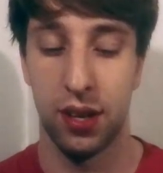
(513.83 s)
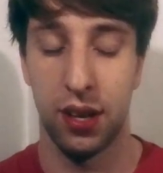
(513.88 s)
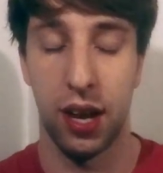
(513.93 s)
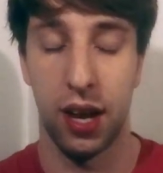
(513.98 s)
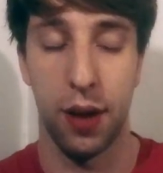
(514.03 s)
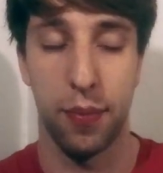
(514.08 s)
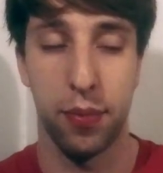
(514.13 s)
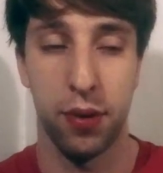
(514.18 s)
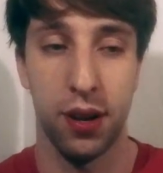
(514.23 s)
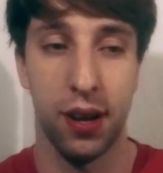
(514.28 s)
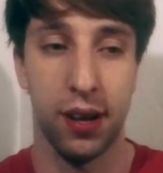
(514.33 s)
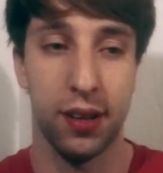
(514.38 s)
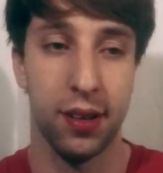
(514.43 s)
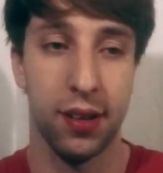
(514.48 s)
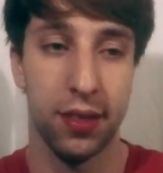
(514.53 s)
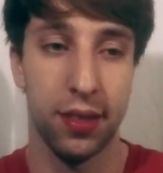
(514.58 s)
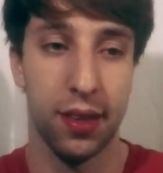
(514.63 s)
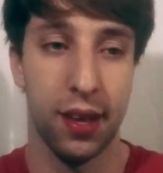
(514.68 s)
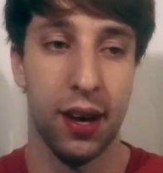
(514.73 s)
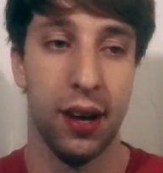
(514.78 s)
I
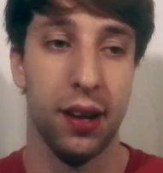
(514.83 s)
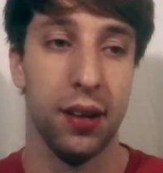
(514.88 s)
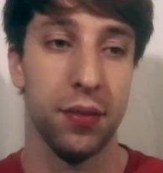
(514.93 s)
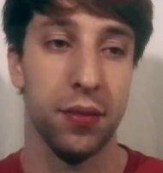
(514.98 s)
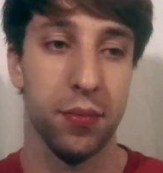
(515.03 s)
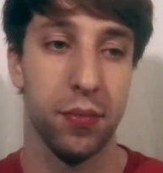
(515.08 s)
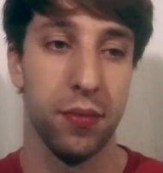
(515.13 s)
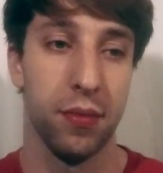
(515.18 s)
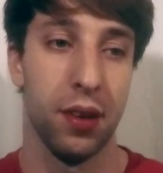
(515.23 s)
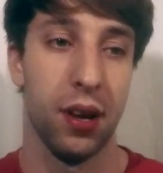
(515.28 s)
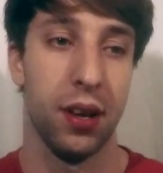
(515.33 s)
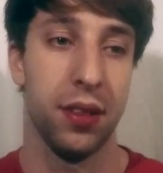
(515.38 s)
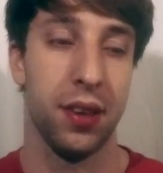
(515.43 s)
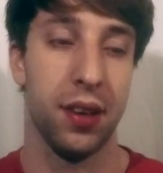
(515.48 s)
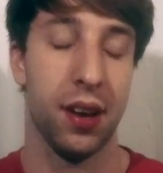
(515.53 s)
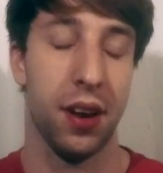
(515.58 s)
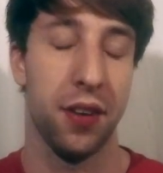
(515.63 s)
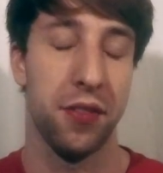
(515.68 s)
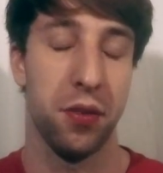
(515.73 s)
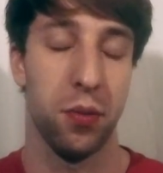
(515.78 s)
predicted that. I think
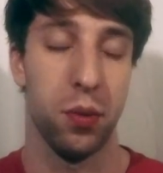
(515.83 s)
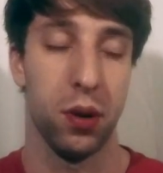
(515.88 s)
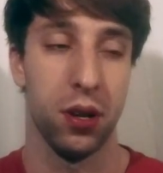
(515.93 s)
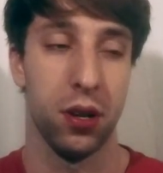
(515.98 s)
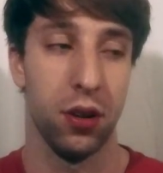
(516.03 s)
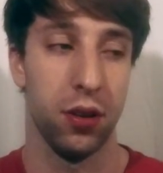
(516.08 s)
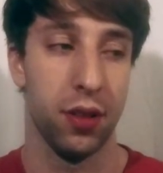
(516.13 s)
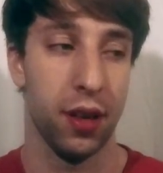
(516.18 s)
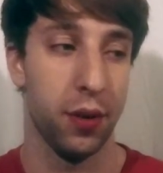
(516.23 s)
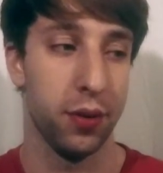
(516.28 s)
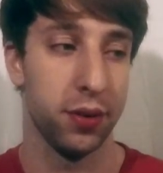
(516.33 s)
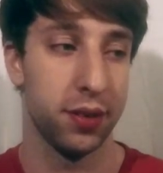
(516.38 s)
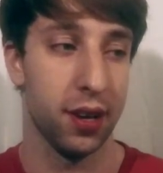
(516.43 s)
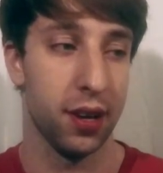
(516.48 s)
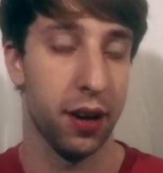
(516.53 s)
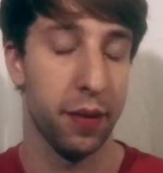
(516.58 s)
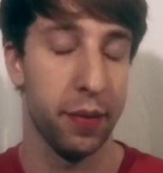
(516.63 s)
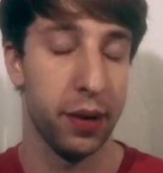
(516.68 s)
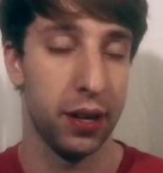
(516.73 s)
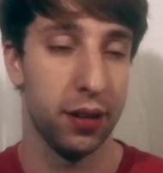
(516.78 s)
everyone knew that was
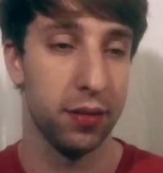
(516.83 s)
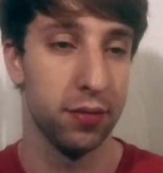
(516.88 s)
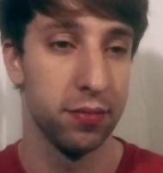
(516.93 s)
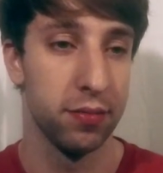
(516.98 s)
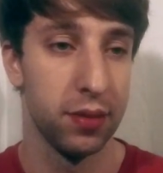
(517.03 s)
coming.